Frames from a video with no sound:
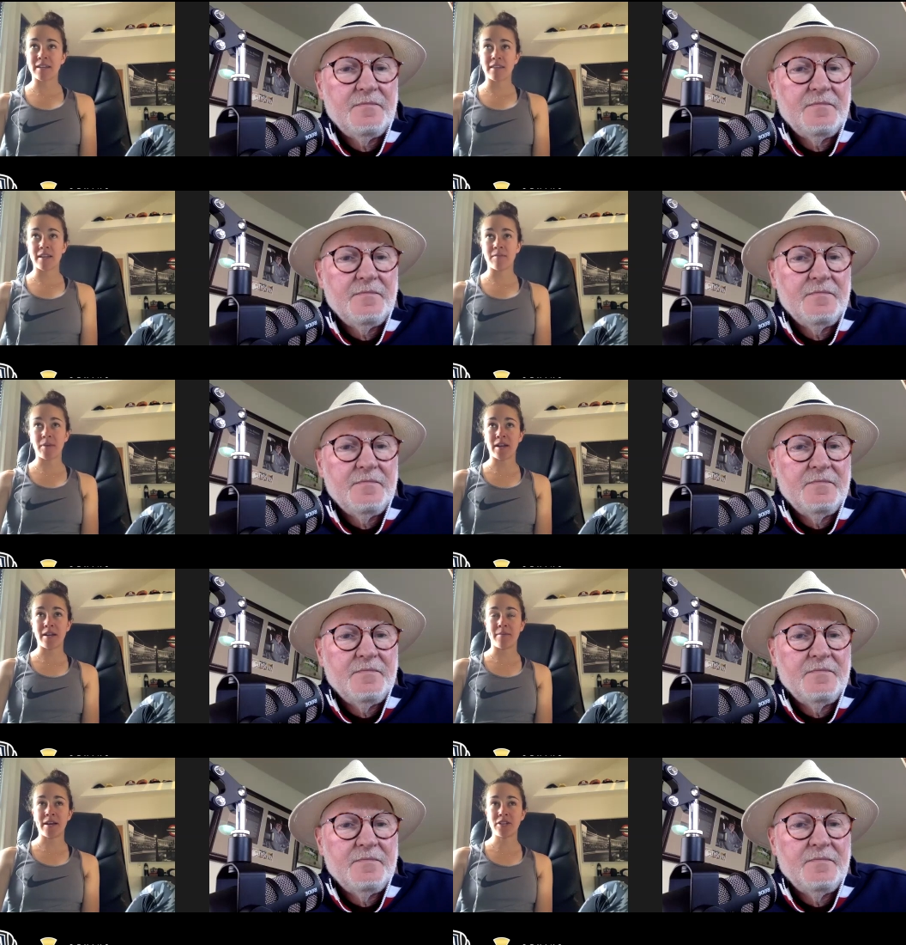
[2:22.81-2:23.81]
Speaker 1: thing. But I
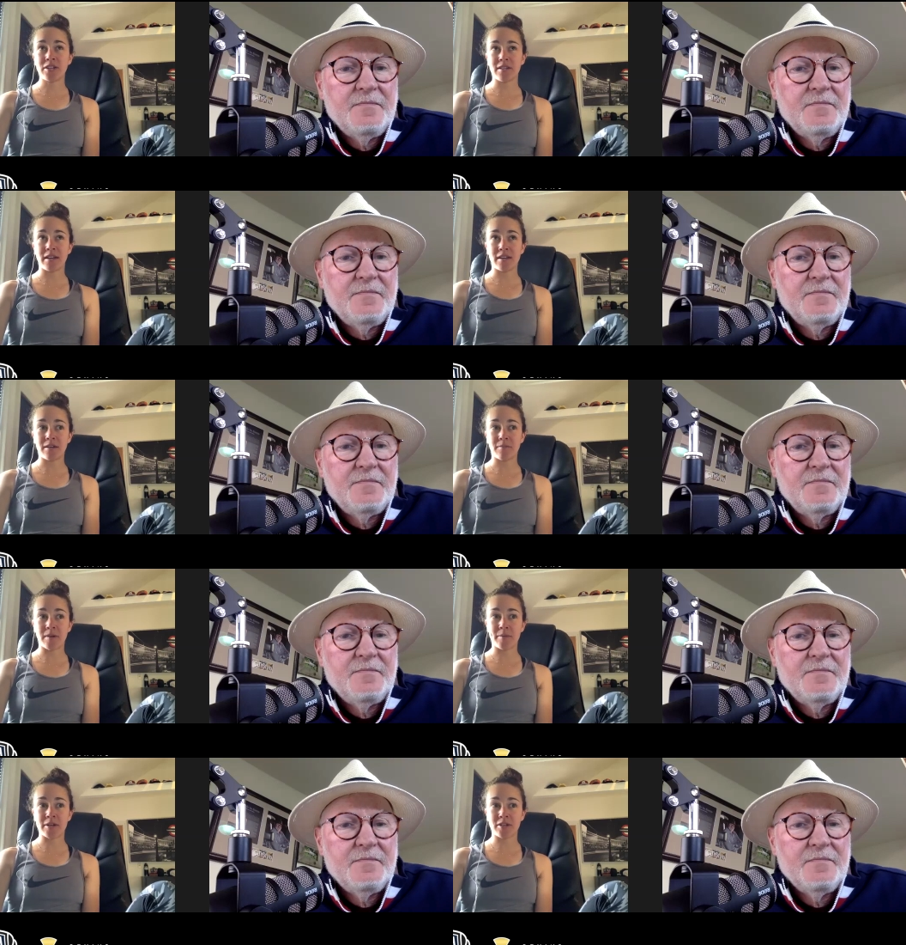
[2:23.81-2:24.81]
imagine that um, a
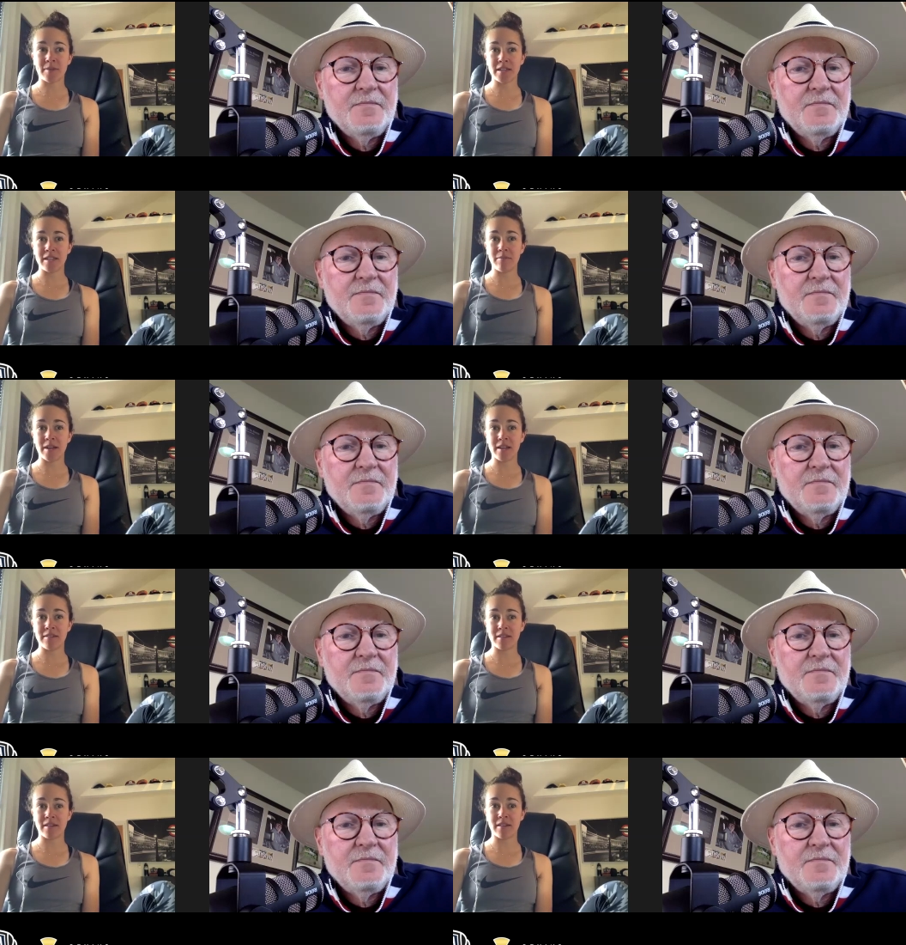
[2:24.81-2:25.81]
bunch of my teammates
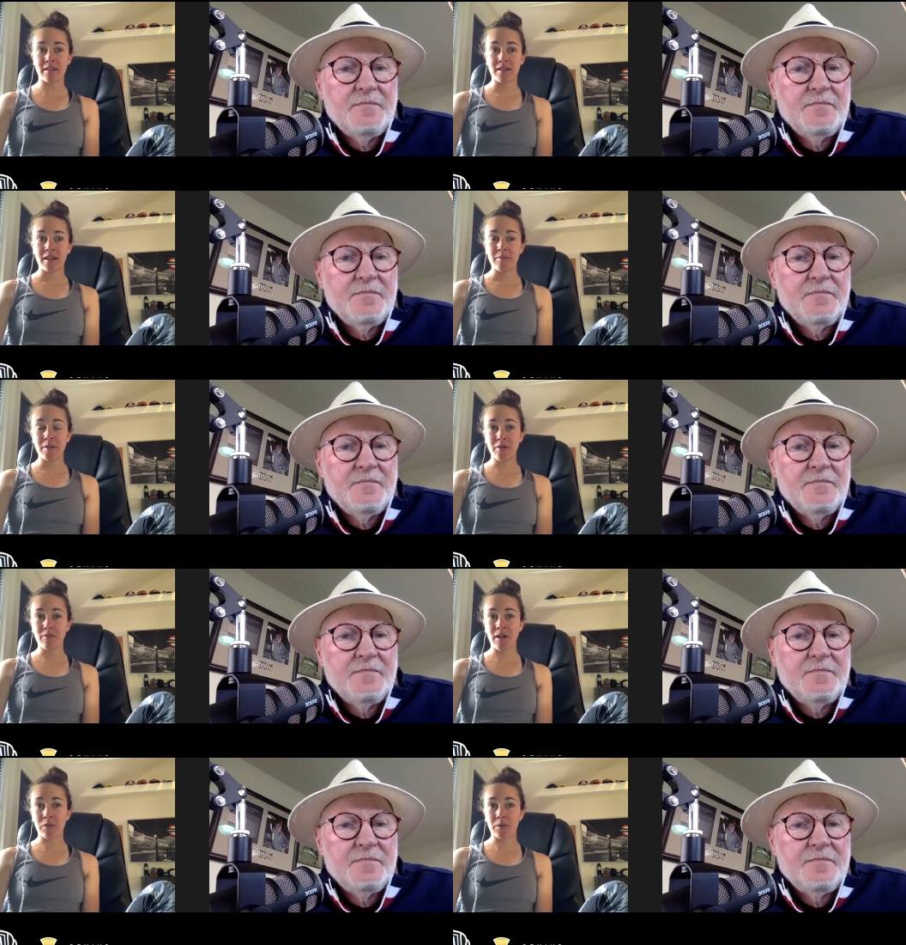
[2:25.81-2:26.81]
and people around
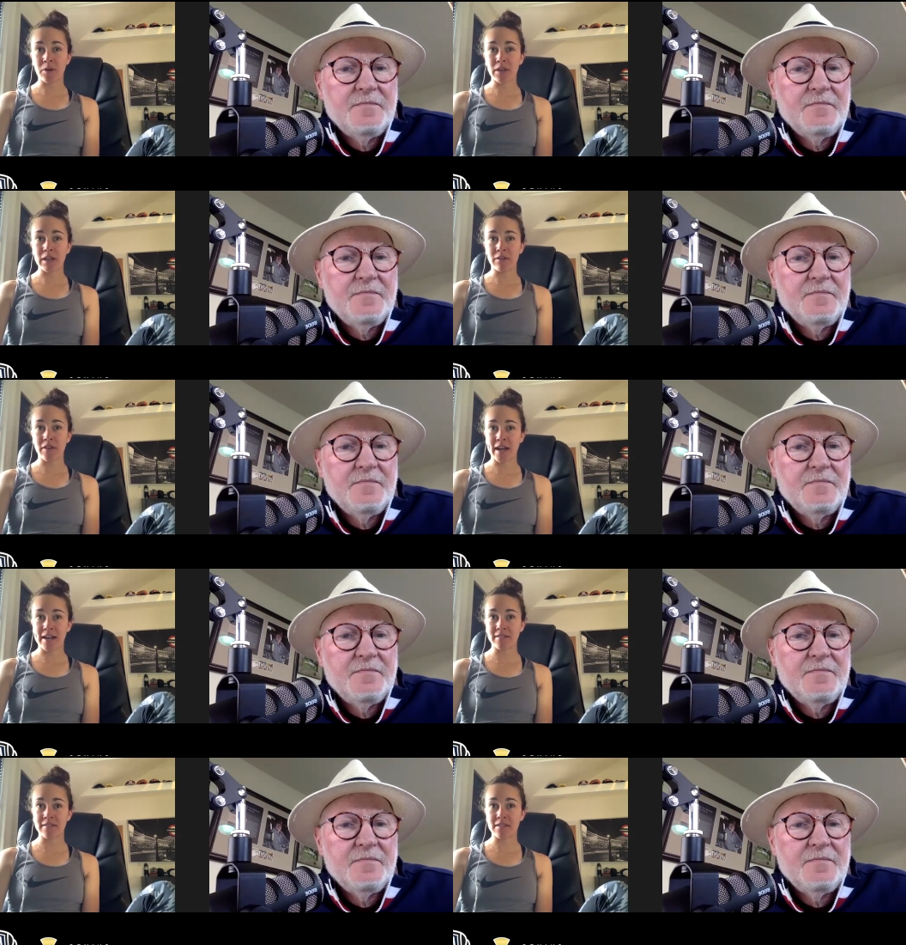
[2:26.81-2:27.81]
the world that don't have
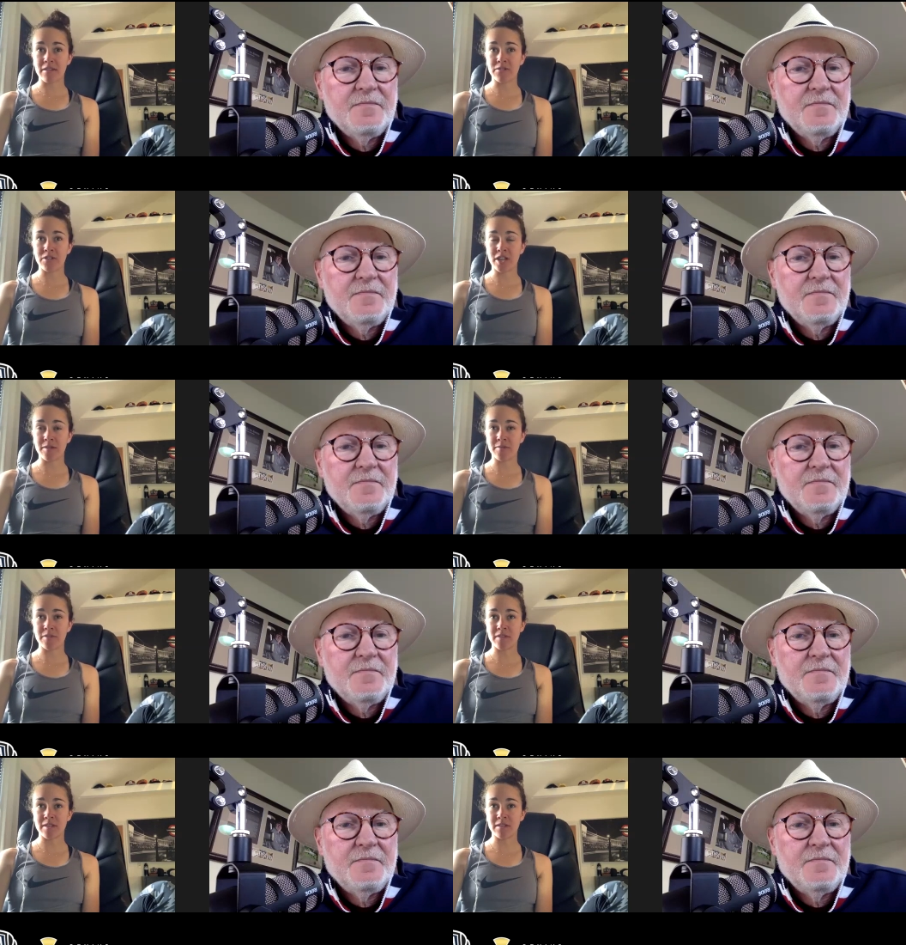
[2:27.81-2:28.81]
access to those gyms and
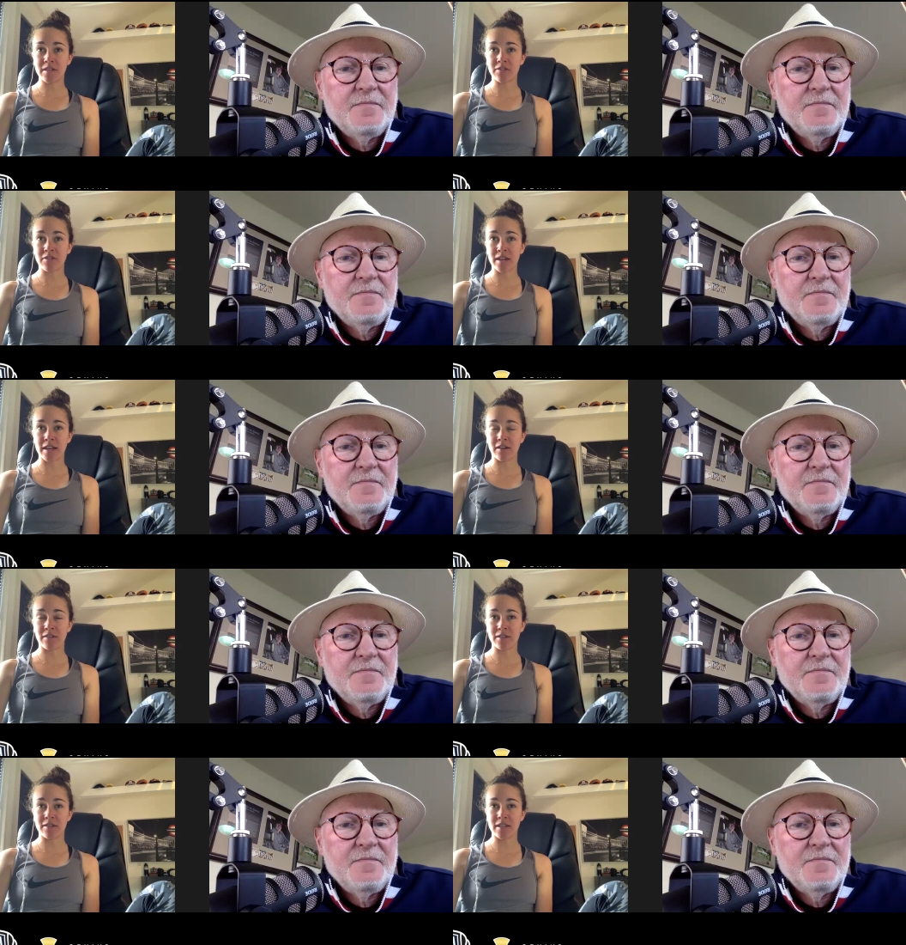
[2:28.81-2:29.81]
facilities right now,
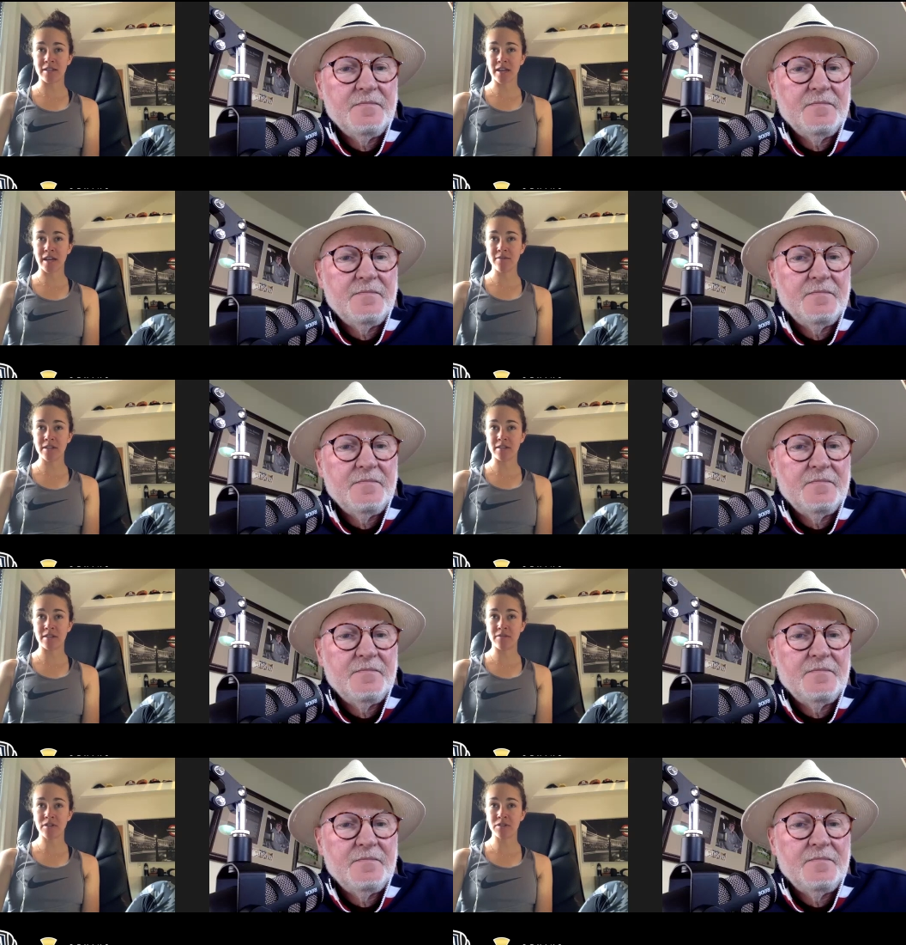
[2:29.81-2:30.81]
it's it's kind of a
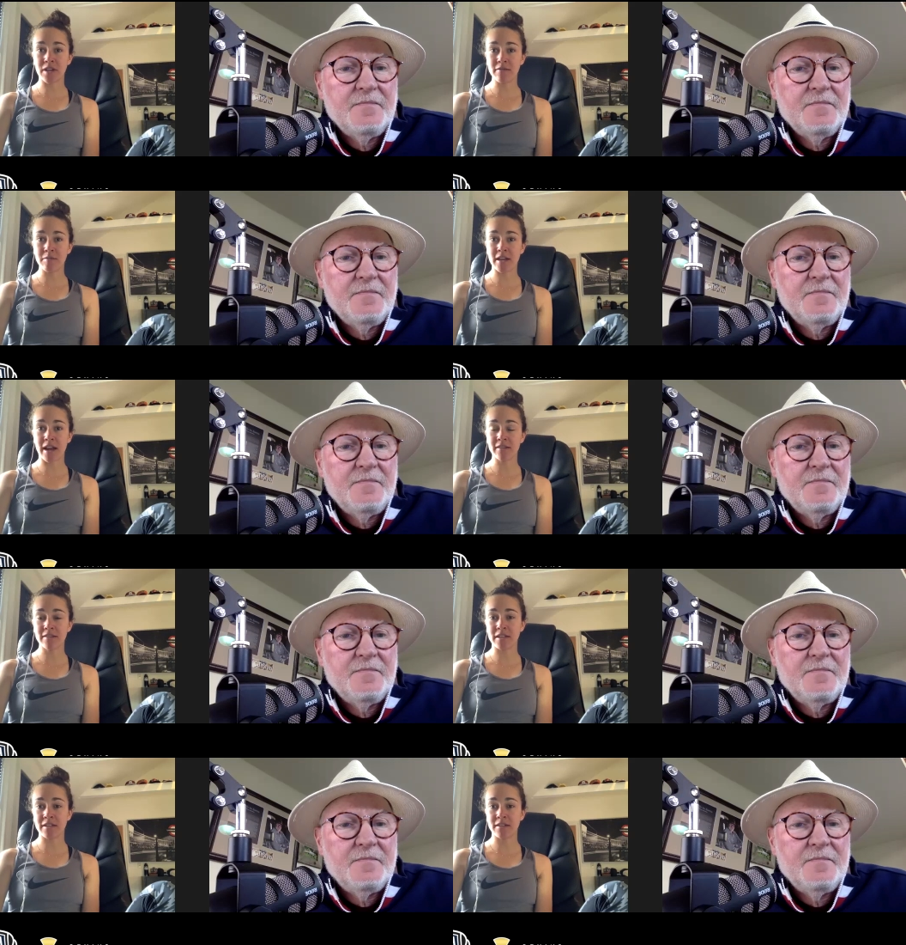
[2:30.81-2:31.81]
difficult time to be an
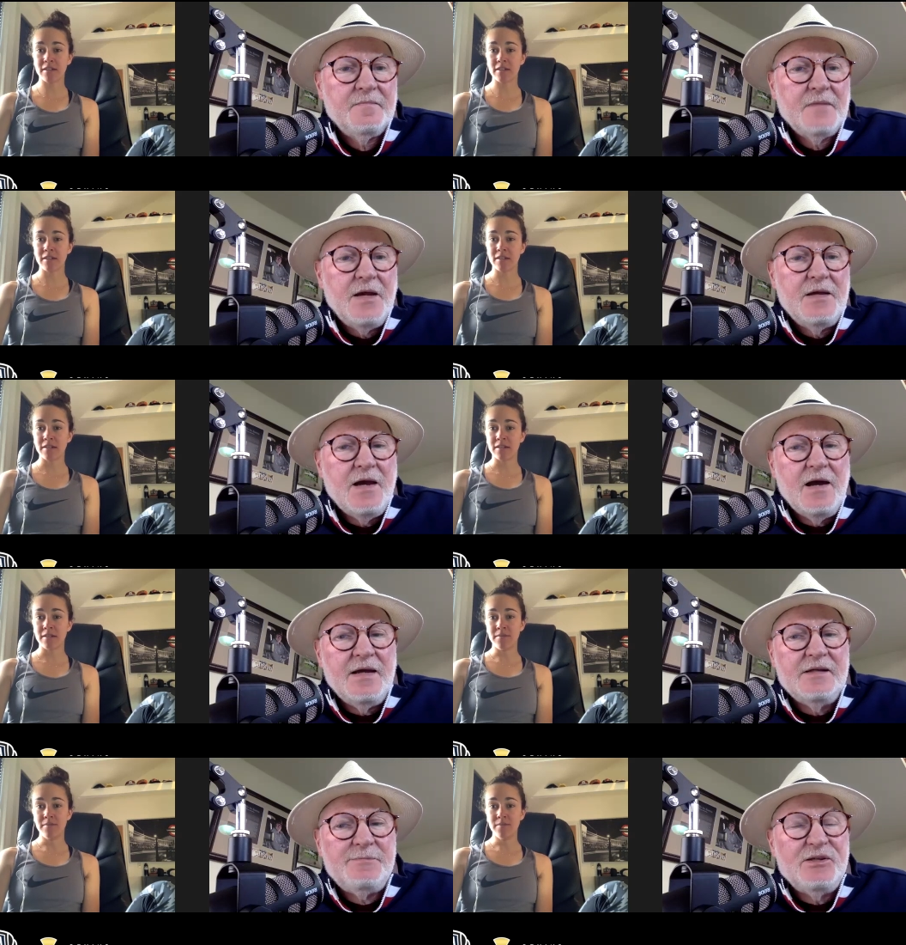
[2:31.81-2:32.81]
athlete.
Speaker 2: Yeah,
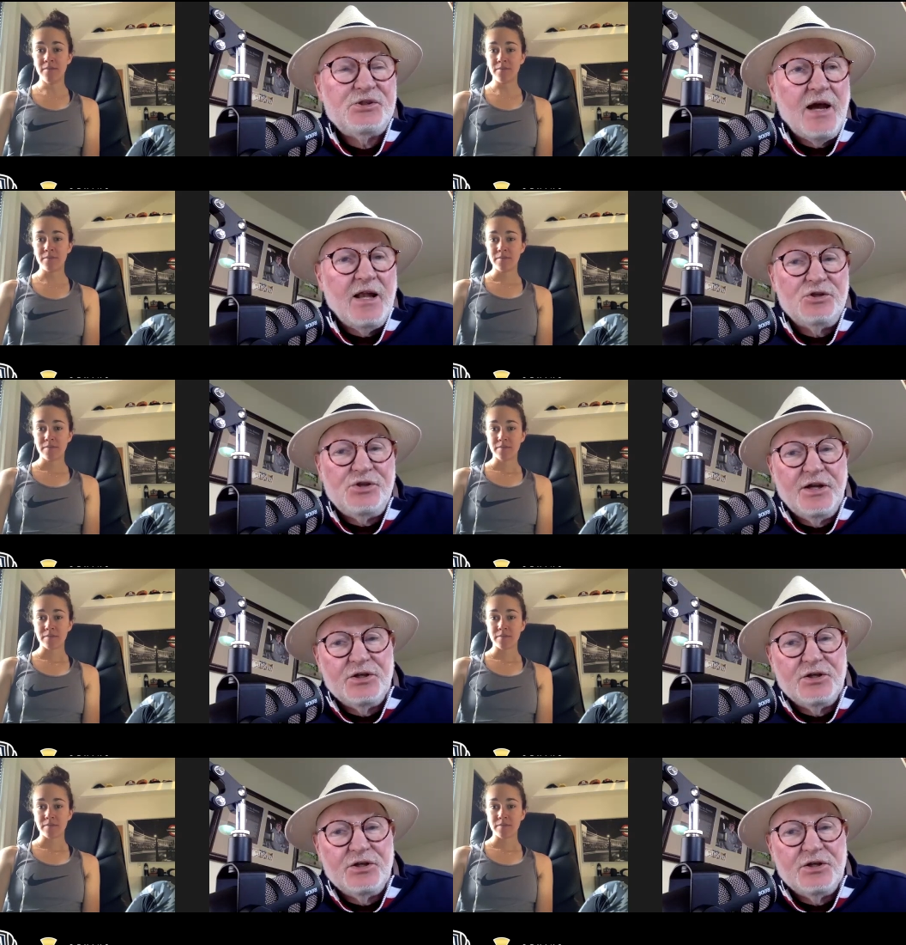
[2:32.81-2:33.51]
it's been challenging. And